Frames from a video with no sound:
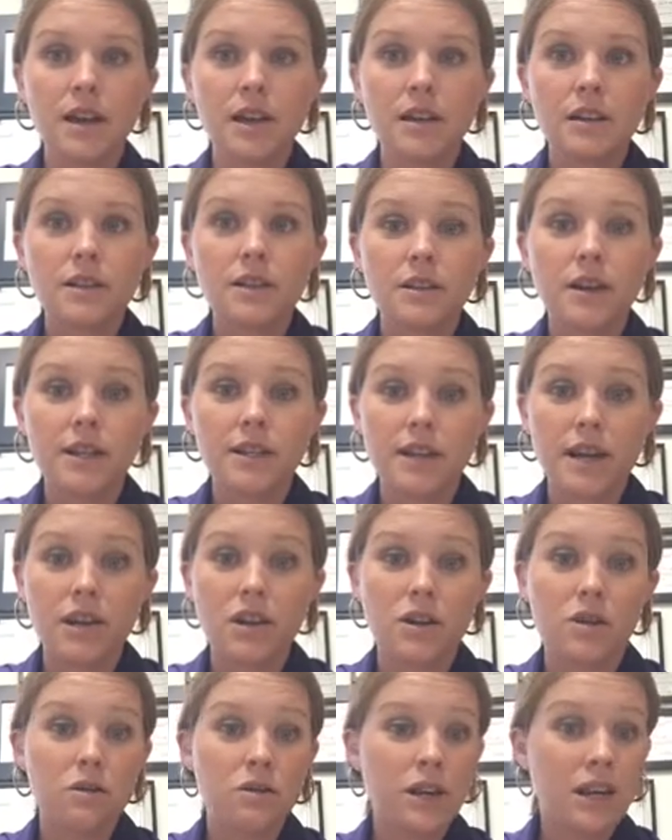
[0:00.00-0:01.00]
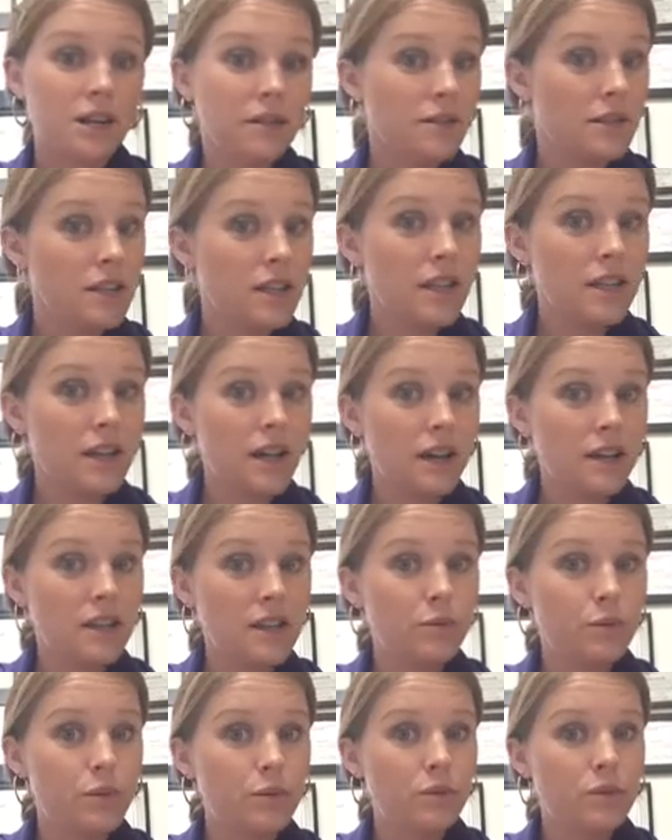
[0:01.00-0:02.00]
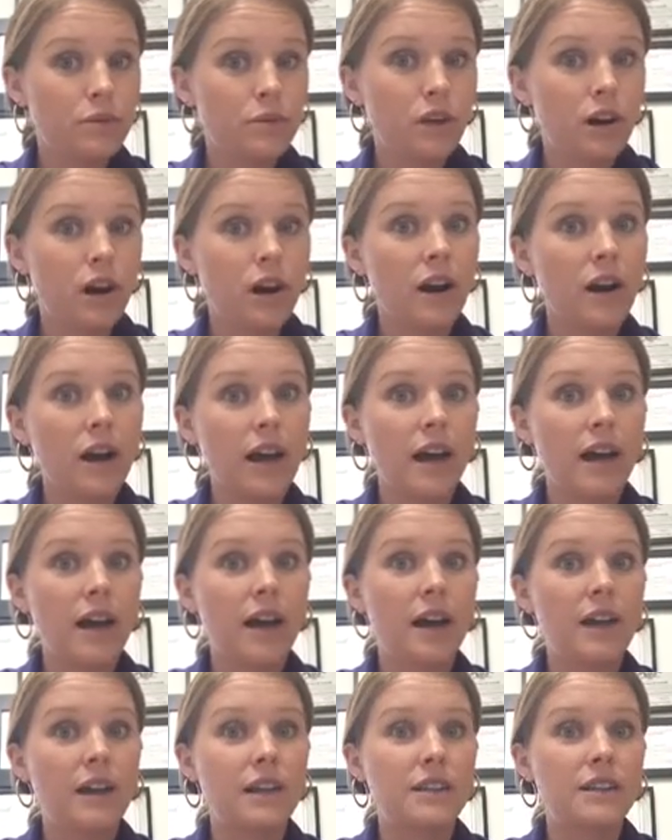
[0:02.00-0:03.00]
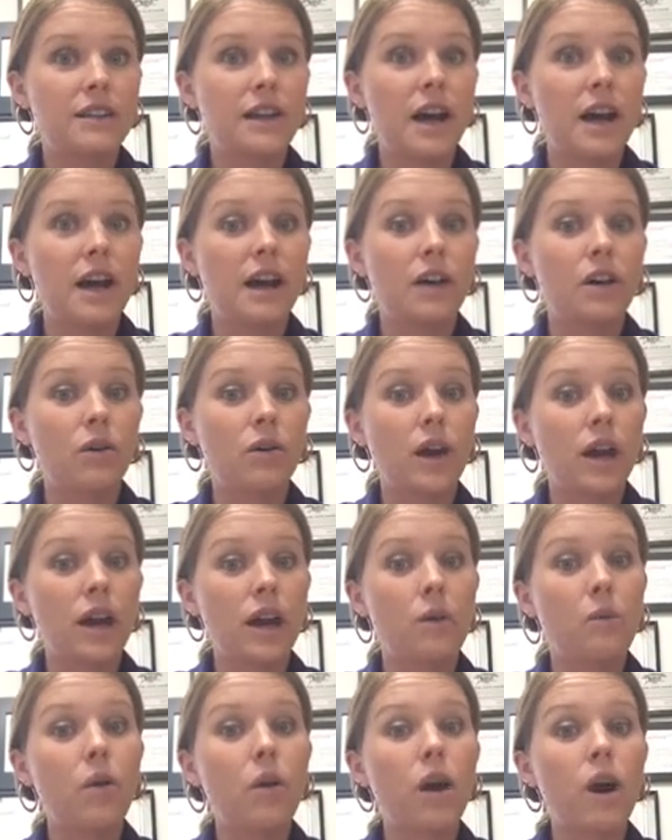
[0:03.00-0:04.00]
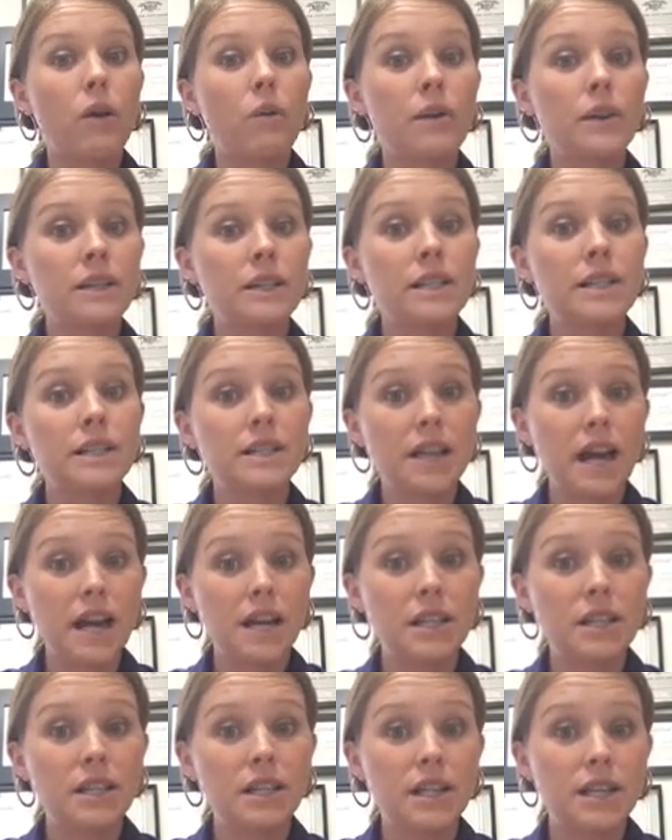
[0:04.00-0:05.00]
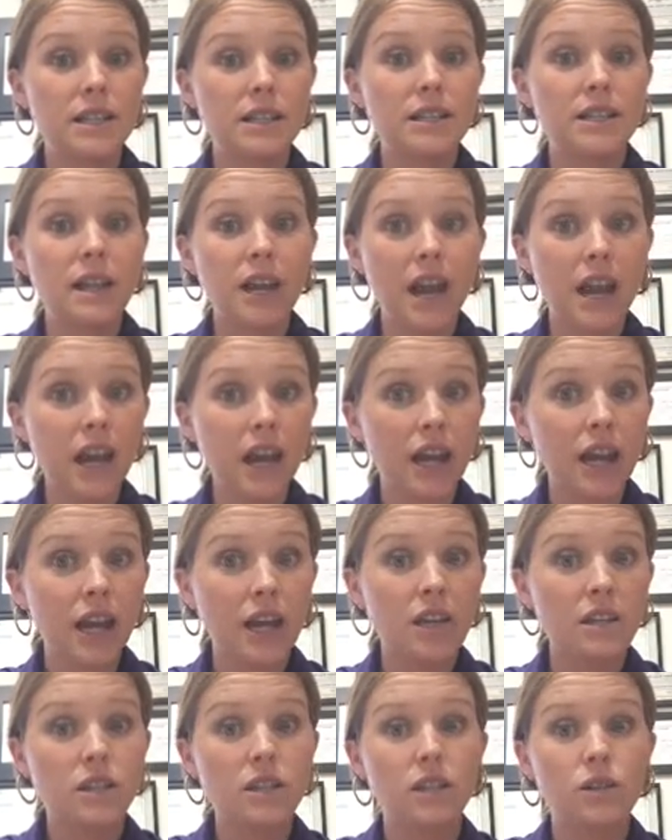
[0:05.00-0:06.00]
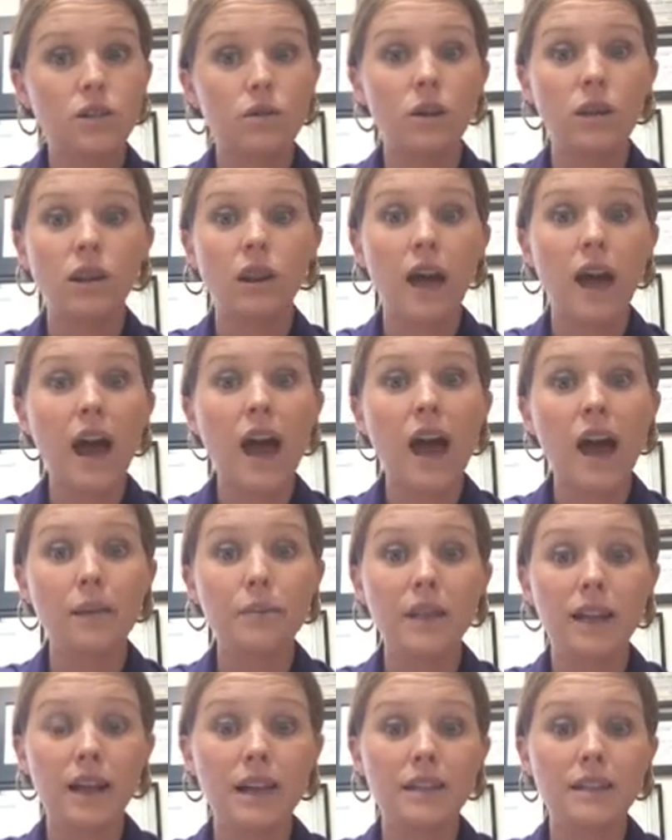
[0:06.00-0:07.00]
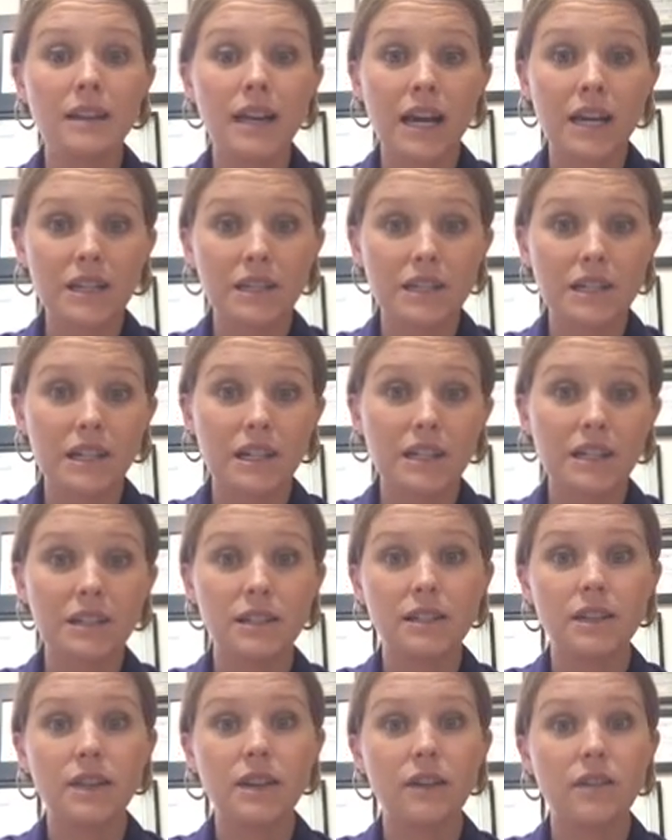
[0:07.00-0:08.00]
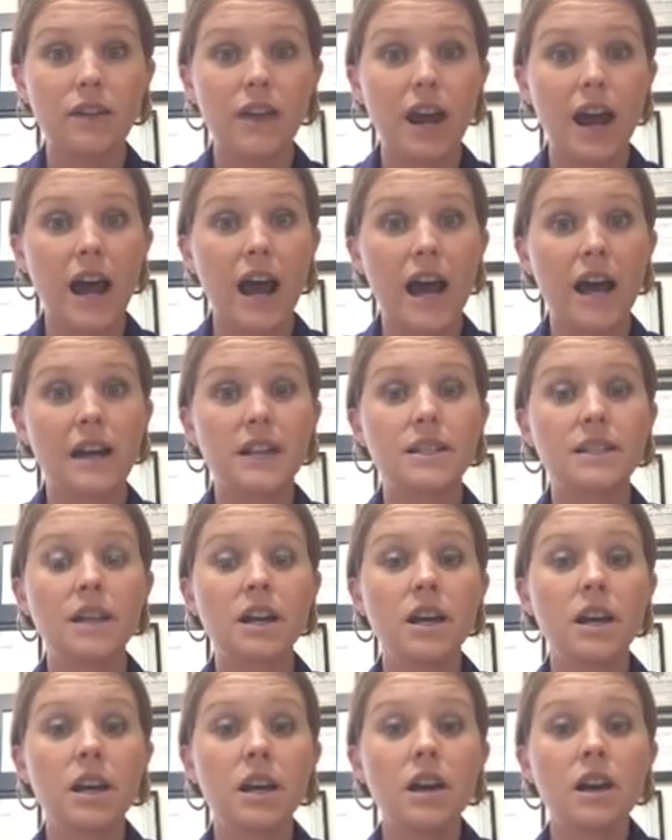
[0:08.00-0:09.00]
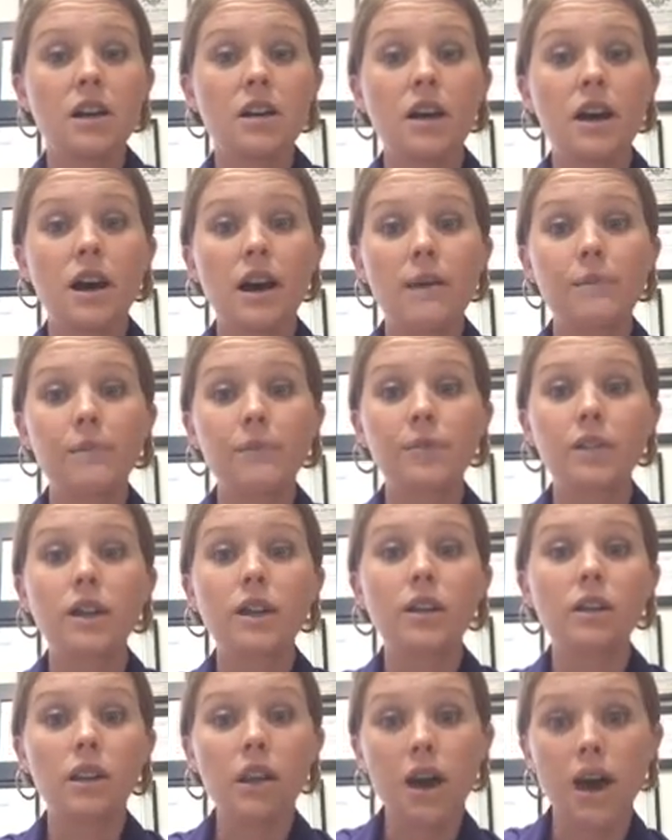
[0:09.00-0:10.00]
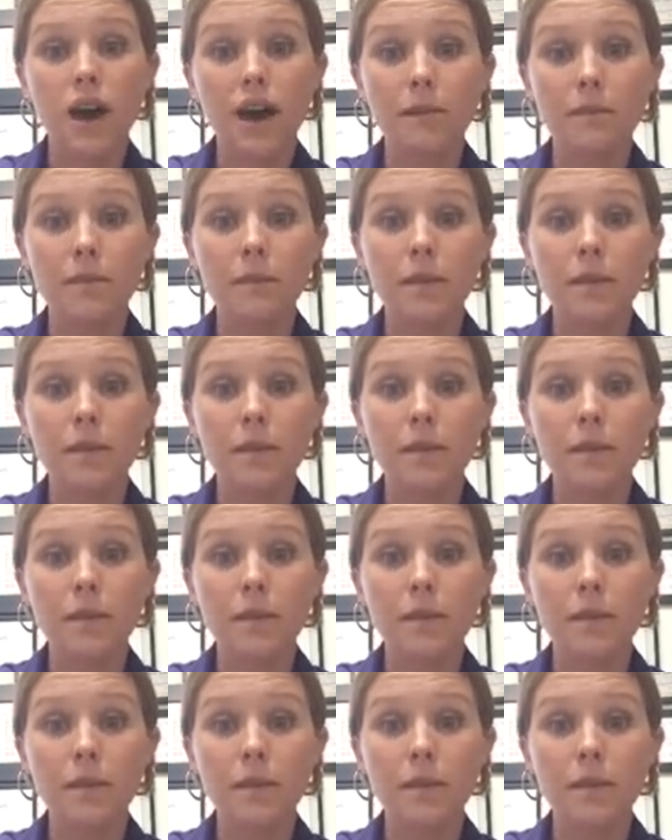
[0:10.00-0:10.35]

So I said no thanks to the tetanus booster, and I said, okay, well, I want to send this tick into a lab that can test it to see if it has the Lyme